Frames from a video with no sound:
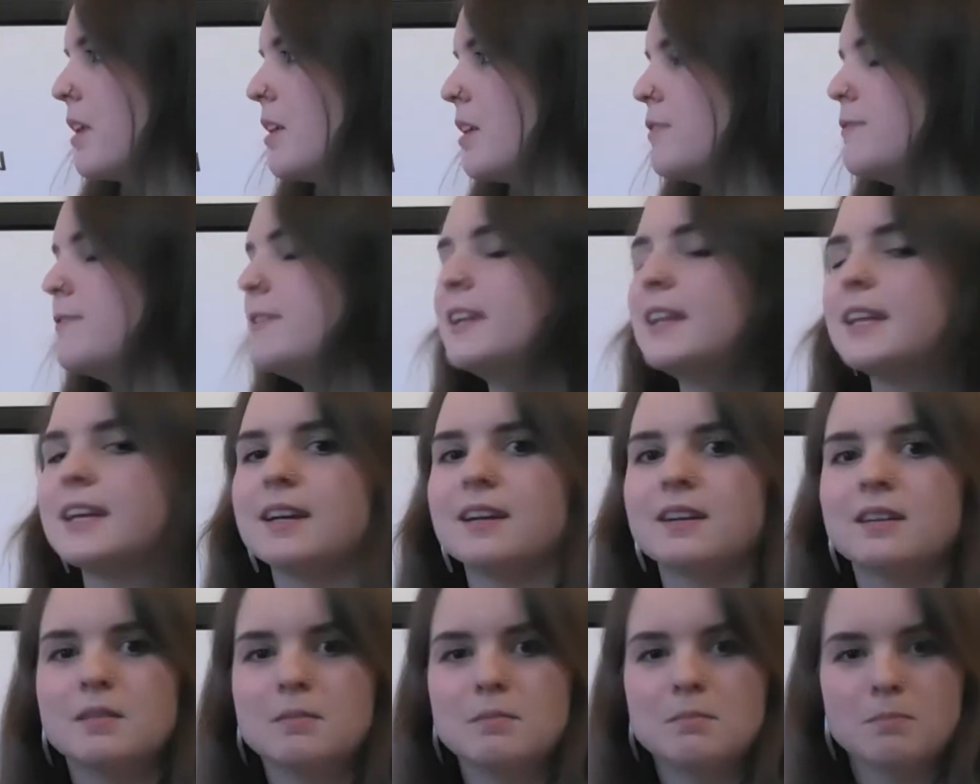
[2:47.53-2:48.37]
feeling
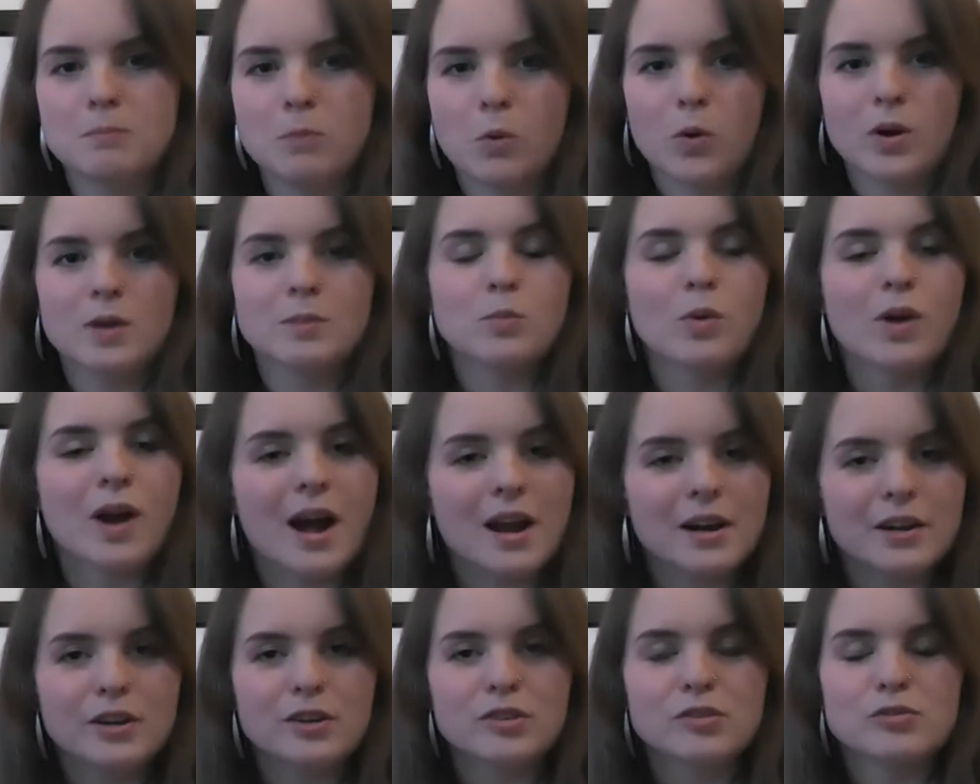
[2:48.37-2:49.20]
more and more out
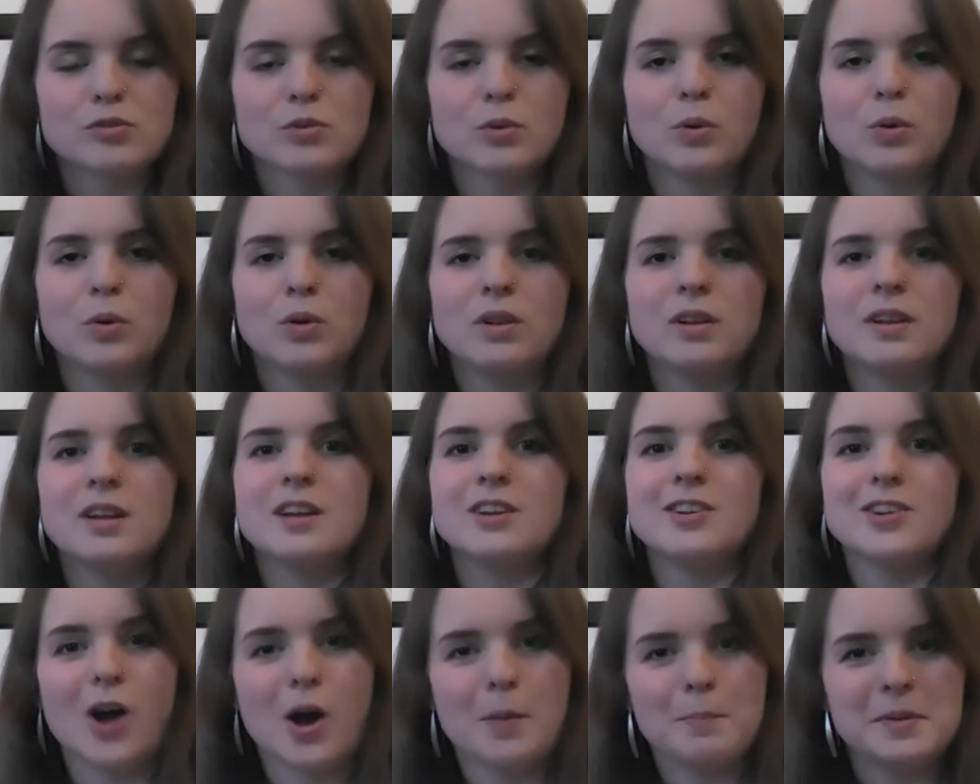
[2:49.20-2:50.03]
of control,
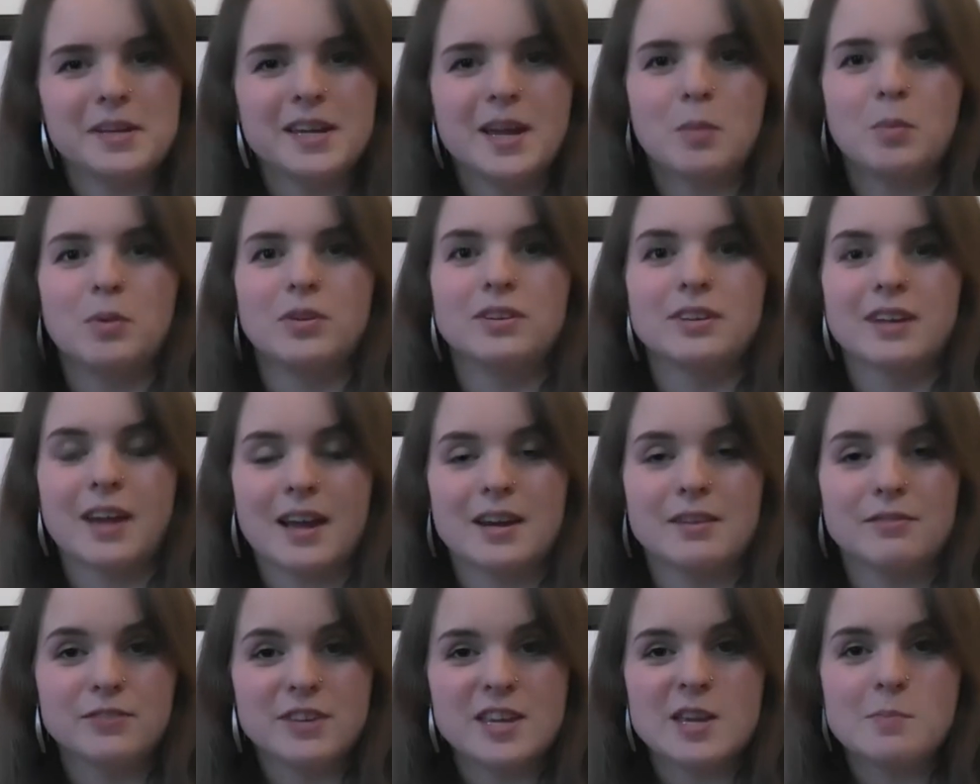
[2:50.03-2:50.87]
not being able to kind
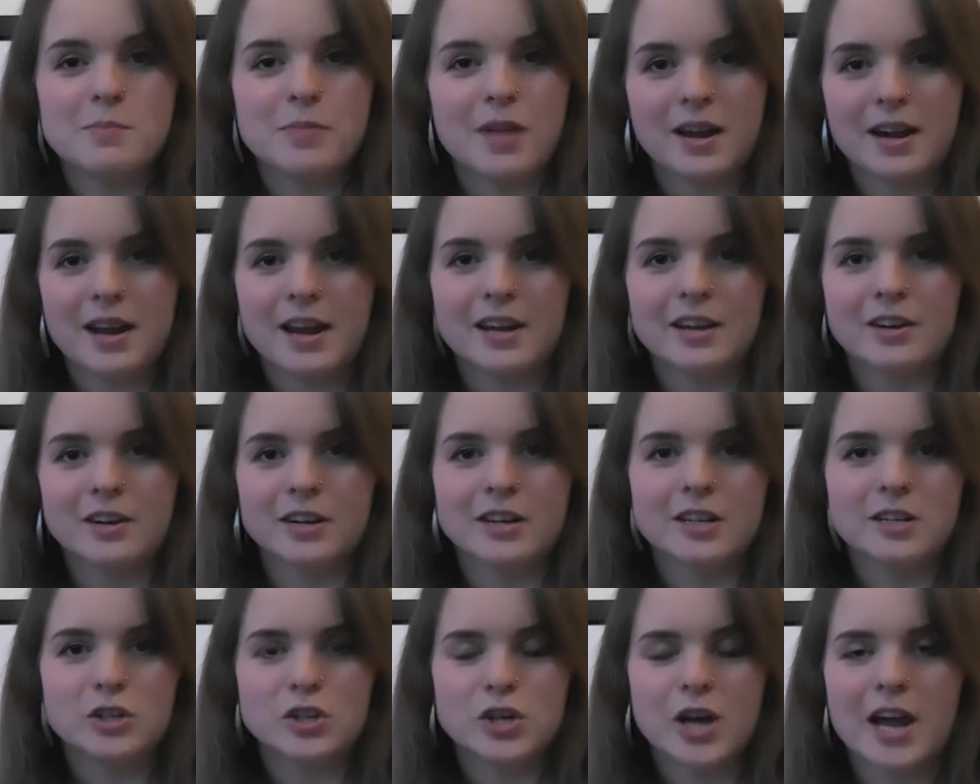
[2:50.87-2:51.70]
of keep that anger
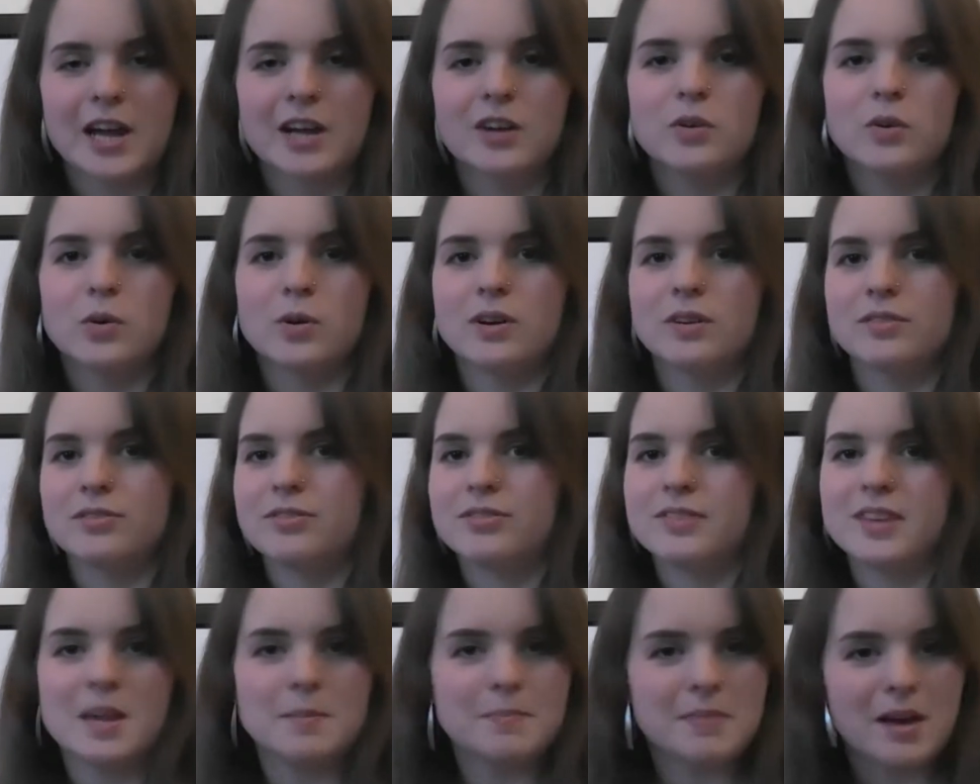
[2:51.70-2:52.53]
in check or
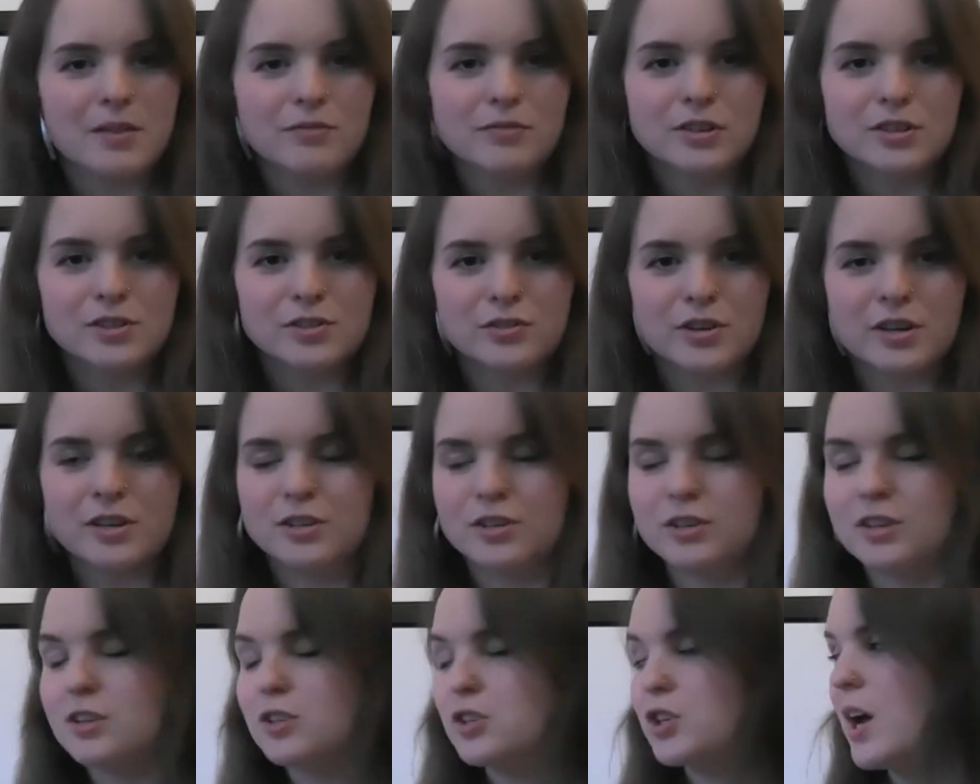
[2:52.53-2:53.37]
keep that
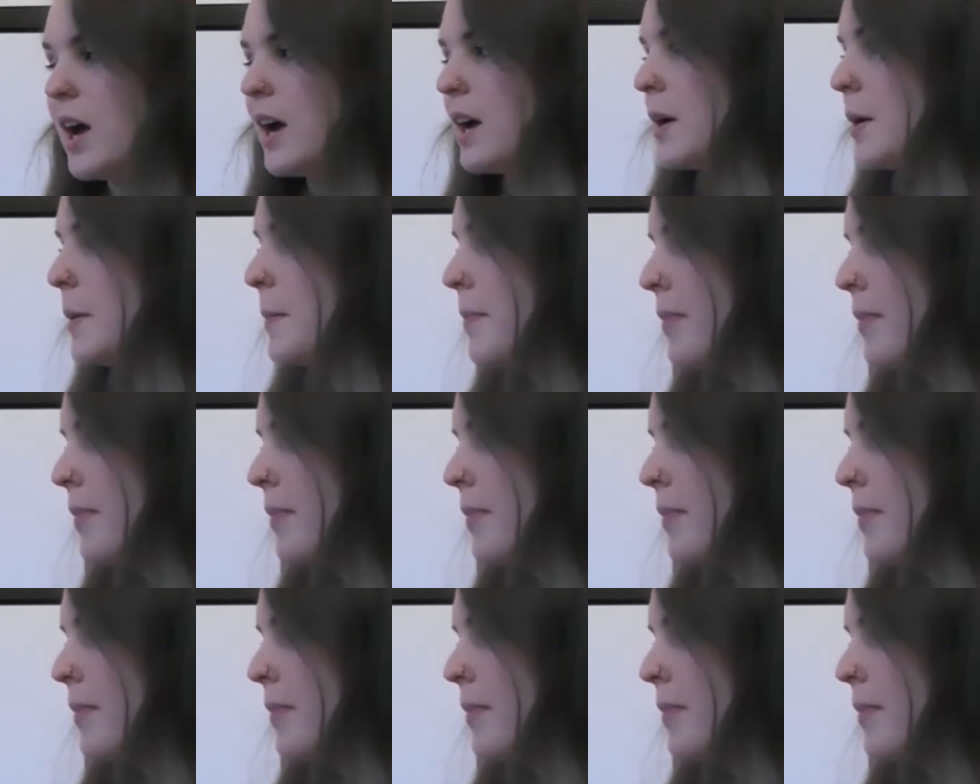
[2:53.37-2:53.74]
frustration in check.